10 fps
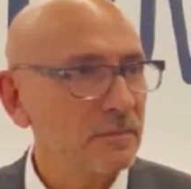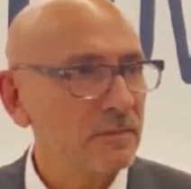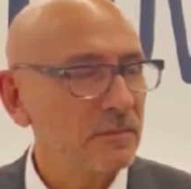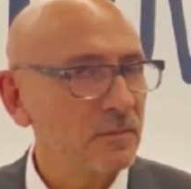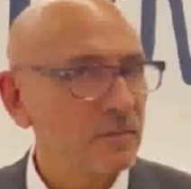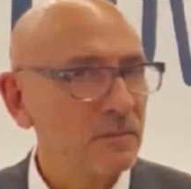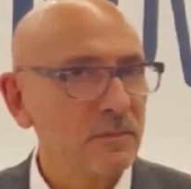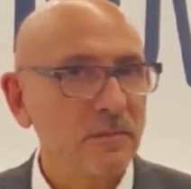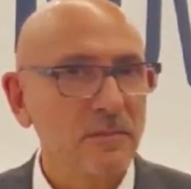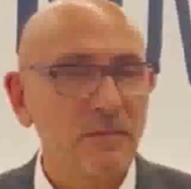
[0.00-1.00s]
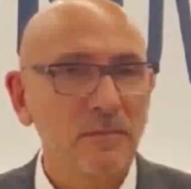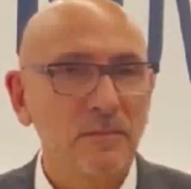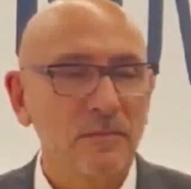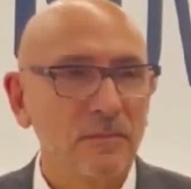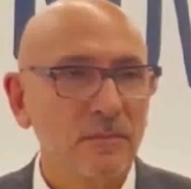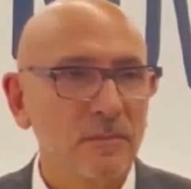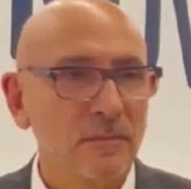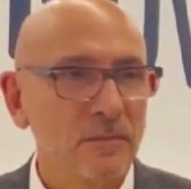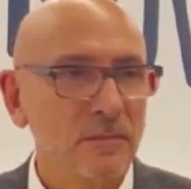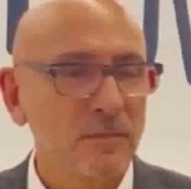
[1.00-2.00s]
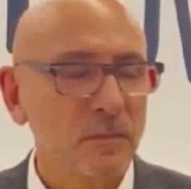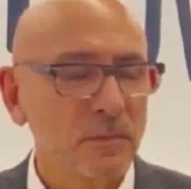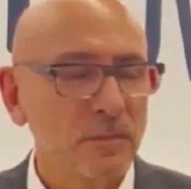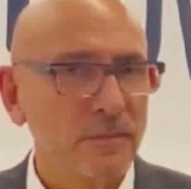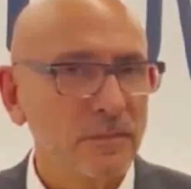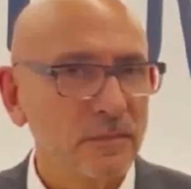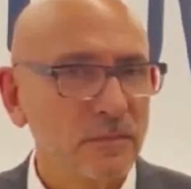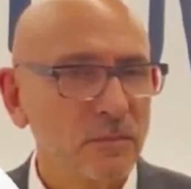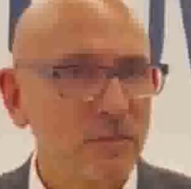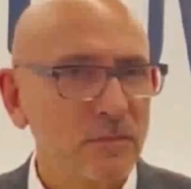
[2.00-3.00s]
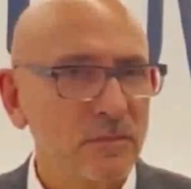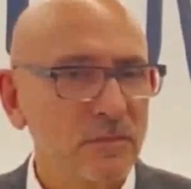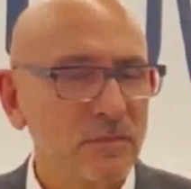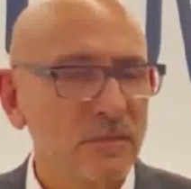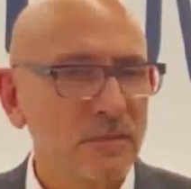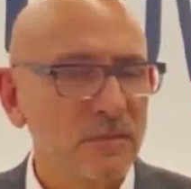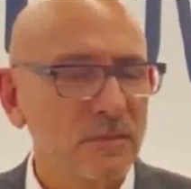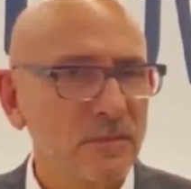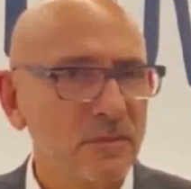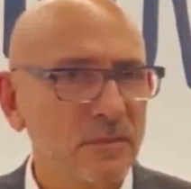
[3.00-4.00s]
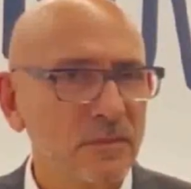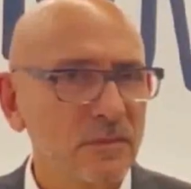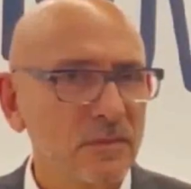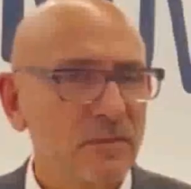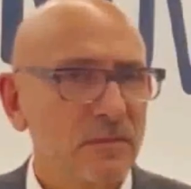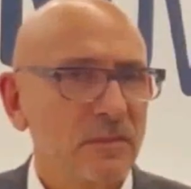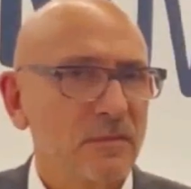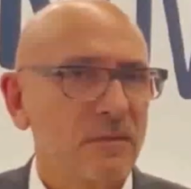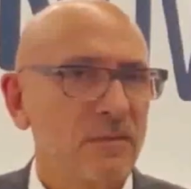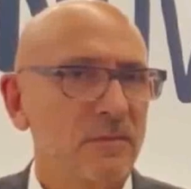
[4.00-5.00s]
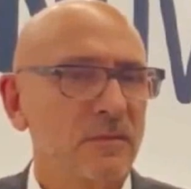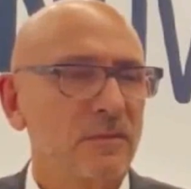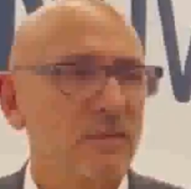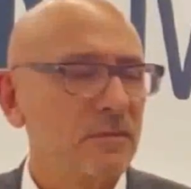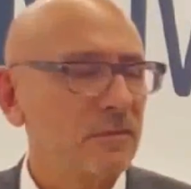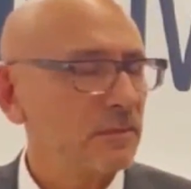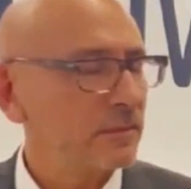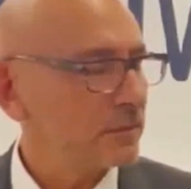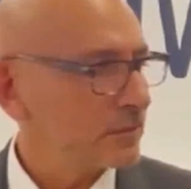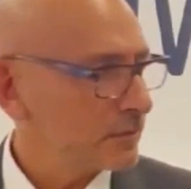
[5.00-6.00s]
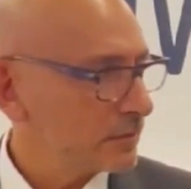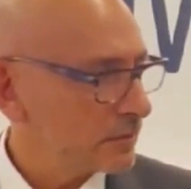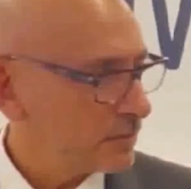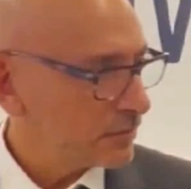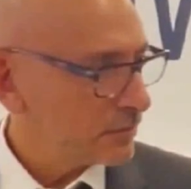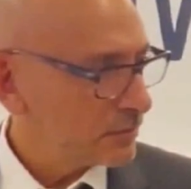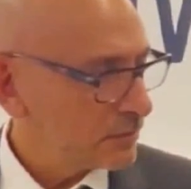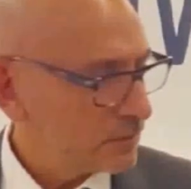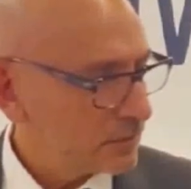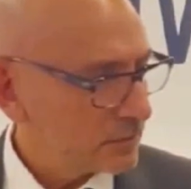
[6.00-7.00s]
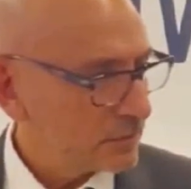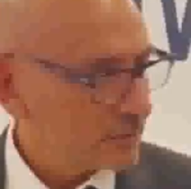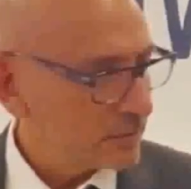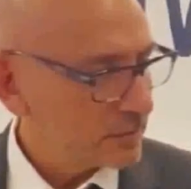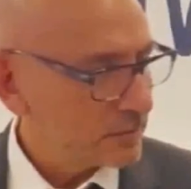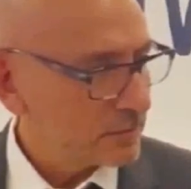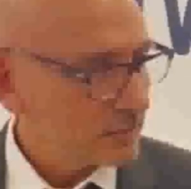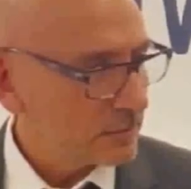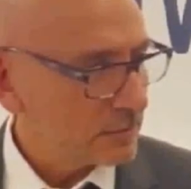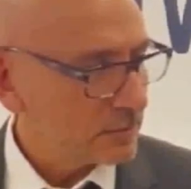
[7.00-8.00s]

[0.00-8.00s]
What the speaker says: [no speech]